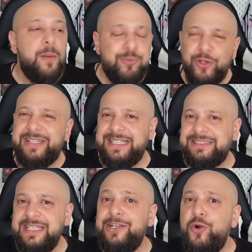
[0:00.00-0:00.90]

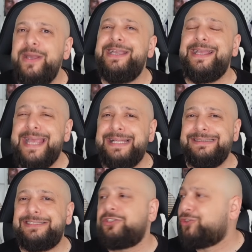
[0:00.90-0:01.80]
Protesting, going
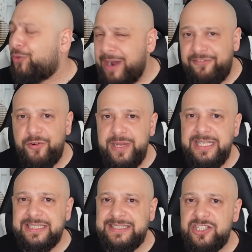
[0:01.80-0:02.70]
against the referee
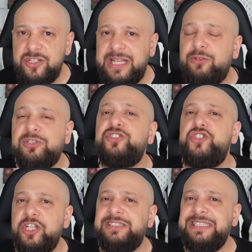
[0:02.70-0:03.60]
decision that was
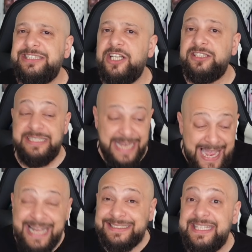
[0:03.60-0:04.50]
just disgusting.
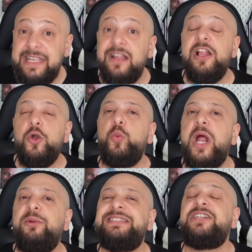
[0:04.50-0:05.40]
Asking,
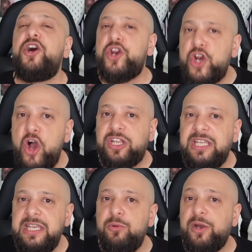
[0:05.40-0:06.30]
where is
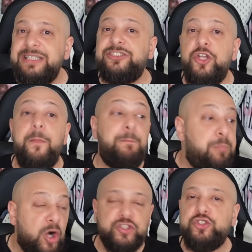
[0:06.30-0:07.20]
Rocky? Where is the
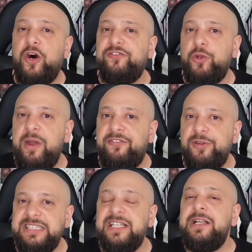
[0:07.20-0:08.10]
boss of the referees?